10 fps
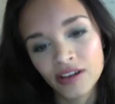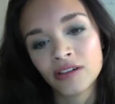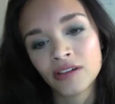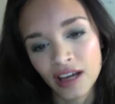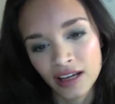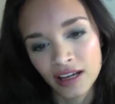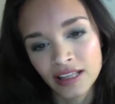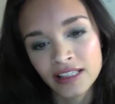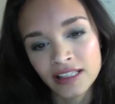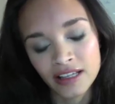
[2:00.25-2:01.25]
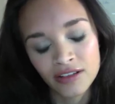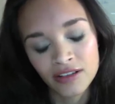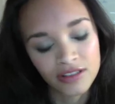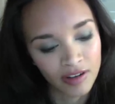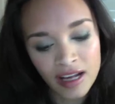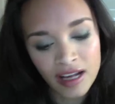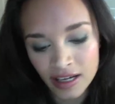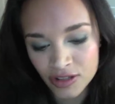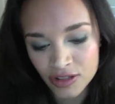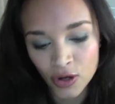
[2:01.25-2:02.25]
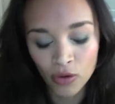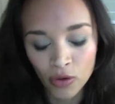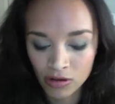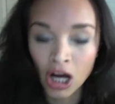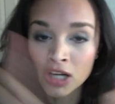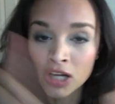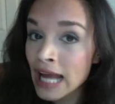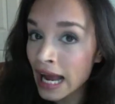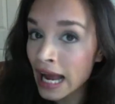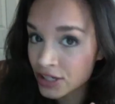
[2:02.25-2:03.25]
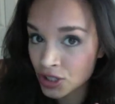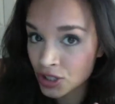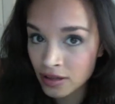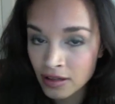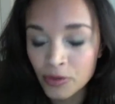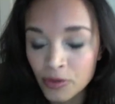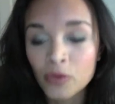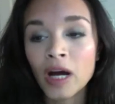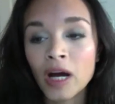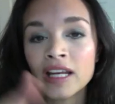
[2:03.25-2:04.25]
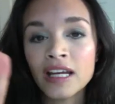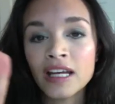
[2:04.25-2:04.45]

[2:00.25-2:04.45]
Okay, that sounds great. So call to action, number 1.